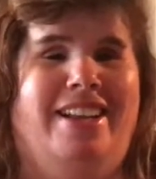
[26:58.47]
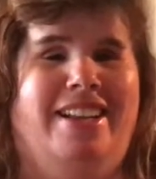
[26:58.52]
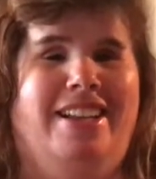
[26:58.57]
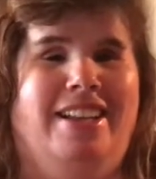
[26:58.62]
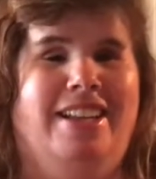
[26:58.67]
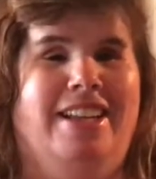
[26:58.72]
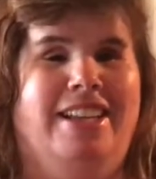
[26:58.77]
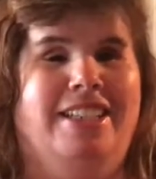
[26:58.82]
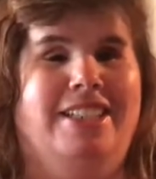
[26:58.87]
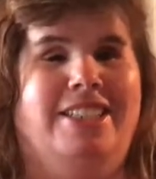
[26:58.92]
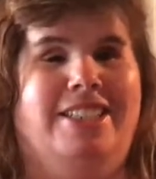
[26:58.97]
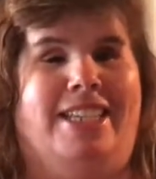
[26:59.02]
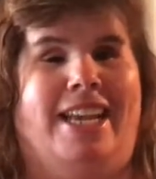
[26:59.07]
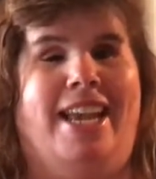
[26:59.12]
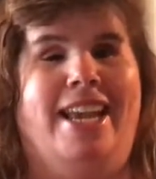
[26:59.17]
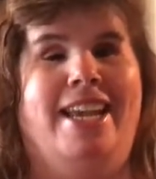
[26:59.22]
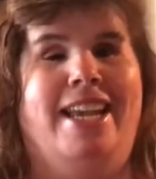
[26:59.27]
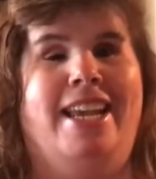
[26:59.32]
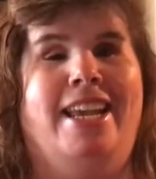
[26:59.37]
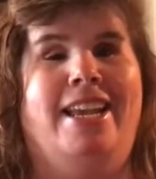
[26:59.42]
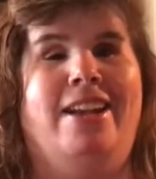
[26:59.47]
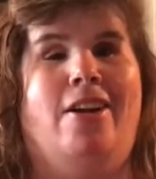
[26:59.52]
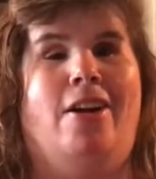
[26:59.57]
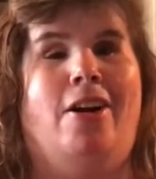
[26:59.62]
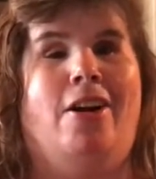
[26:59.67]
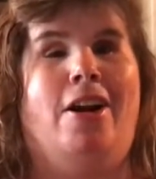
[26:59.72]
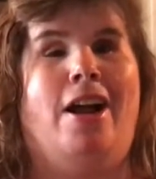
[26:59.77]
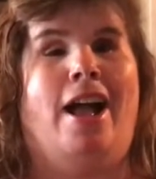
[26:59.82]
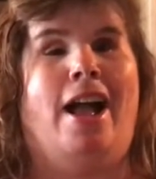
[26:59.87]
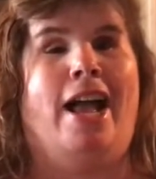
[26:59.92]
Jeri.
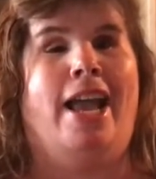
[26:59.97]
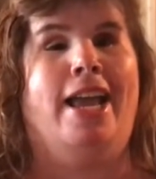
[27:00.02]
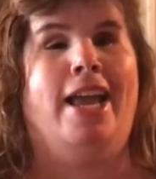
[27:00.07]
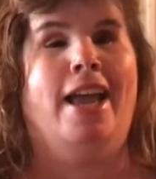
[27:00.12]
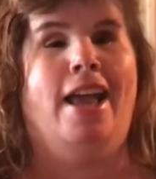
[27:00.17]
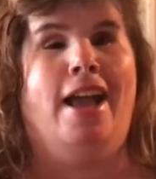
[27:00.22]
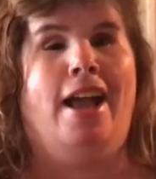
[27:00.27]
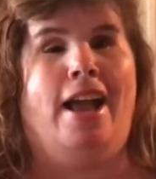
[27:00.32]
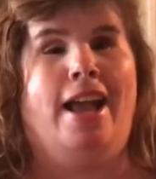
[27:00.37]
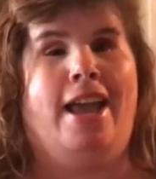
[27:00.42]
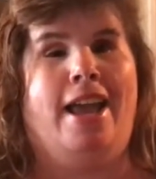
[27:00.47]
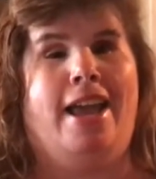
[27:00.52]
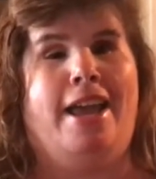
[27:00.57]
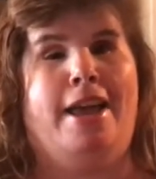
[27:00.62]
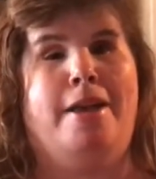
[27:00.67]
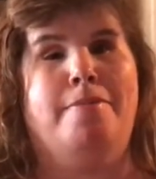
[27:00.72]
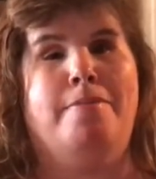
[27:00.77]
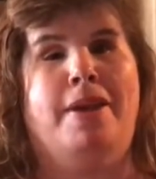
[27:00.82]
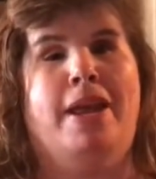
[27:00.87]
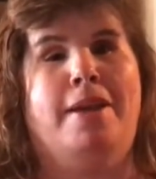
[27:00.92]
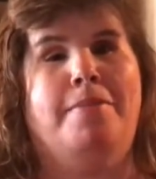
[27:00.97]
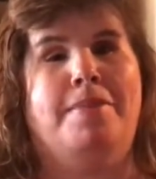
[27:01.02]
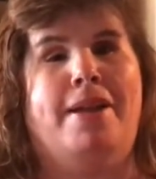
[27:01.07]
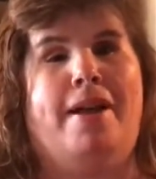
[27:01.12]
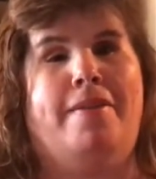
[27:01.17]
I am named